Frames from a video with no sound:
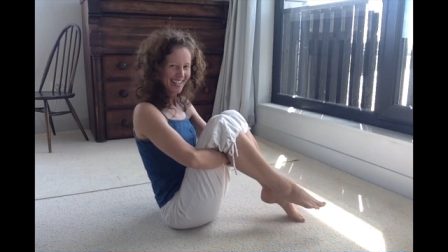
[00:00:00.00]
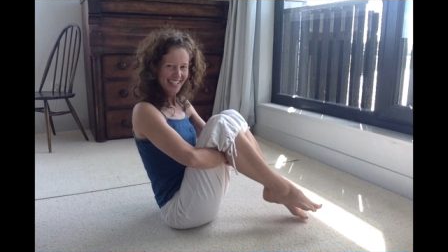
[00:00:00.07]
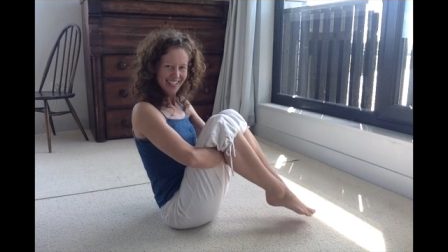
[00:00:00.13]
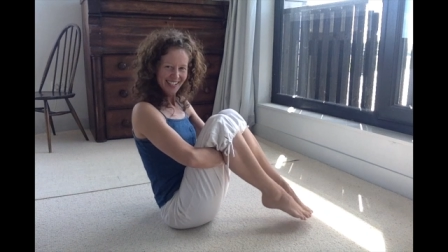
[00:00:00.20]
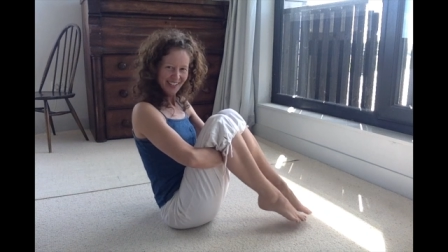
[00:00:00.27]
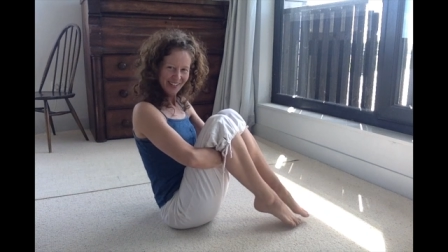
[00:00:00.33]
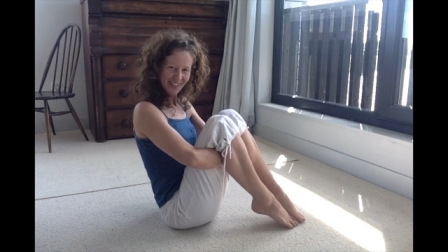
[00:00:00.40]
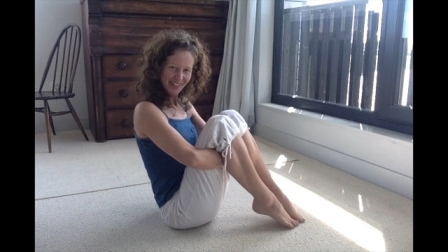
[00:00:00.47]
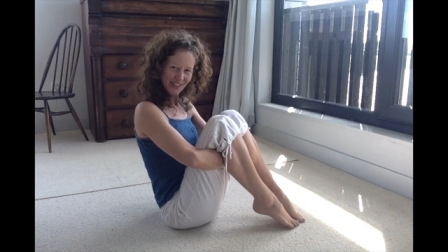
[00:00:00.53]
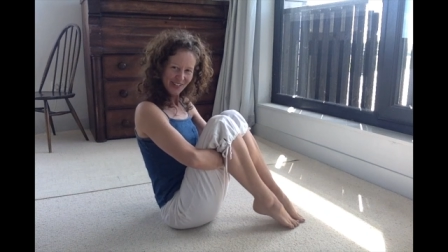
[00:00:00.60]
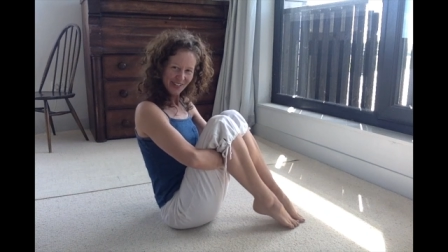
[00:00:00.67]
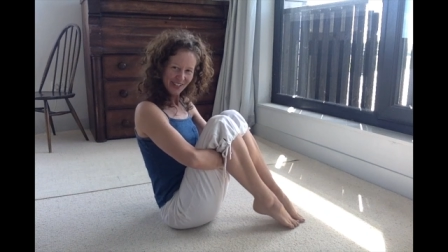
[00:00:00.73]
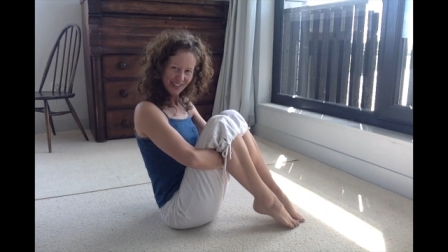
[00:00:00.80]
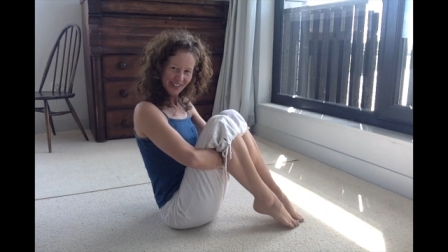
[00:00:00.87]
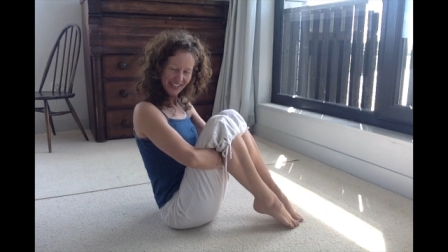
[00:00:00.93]
So
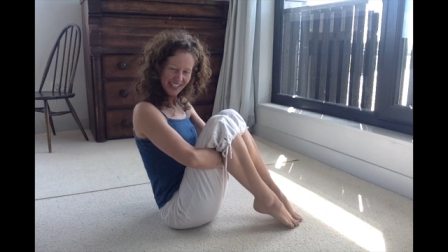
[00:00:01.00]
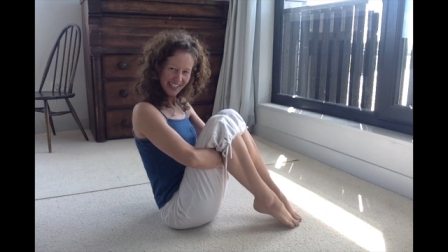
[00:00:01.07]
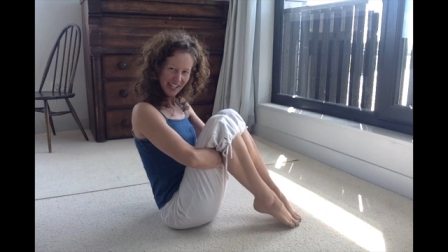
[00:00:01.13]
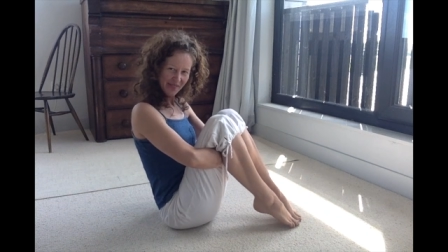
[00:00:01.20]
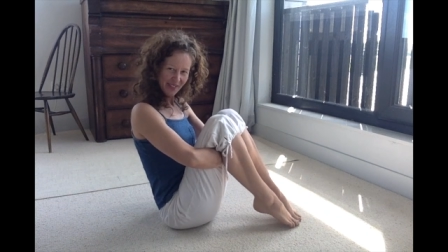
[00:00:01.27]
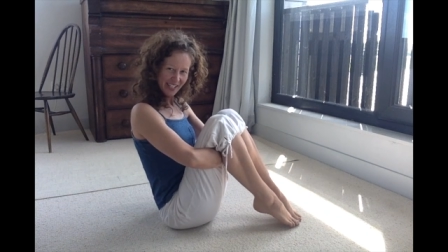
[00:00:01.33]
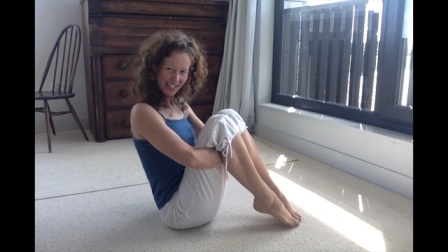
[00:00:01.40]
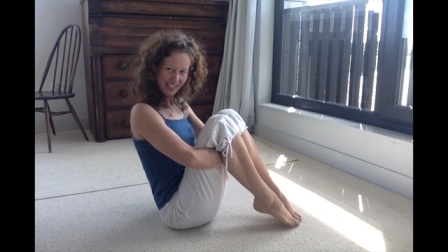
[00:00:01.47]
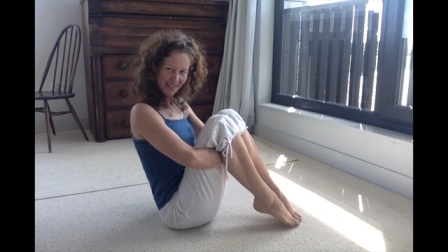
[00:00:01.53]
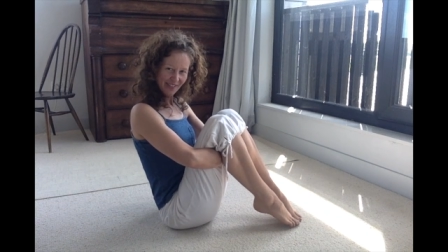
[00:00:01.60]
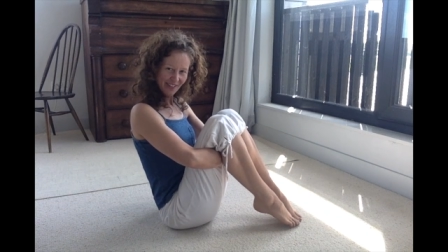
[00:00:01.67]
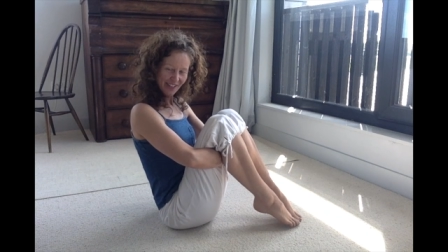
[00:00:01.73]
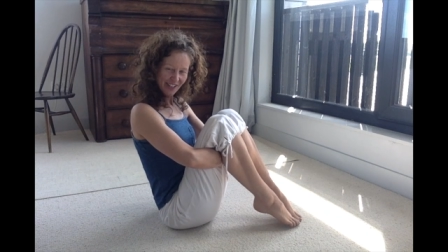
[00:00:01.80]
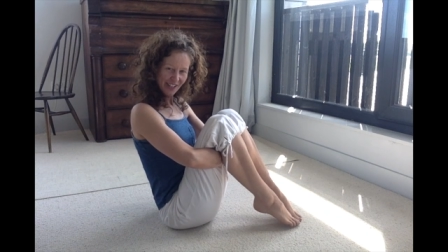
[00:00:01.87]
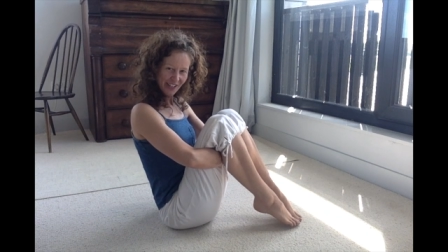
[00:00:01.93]
toes are going to come in
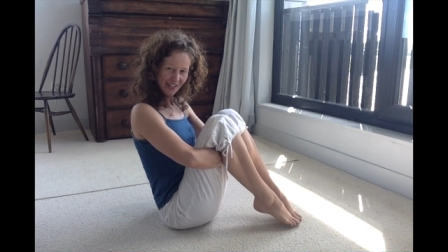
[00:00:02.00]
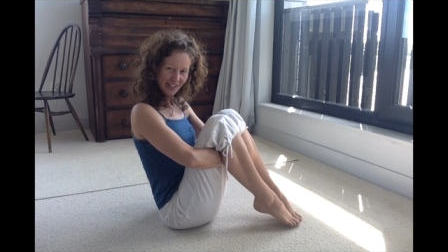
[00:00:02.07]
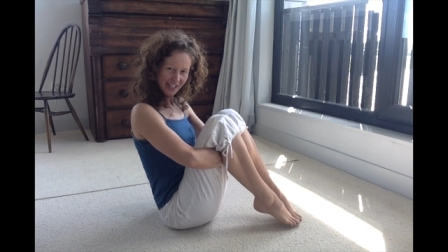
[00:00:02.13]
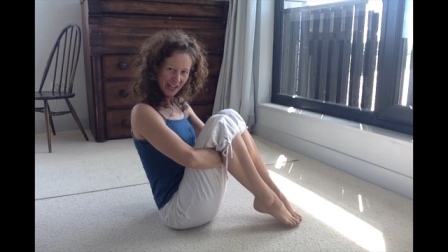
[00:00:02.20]
towards you,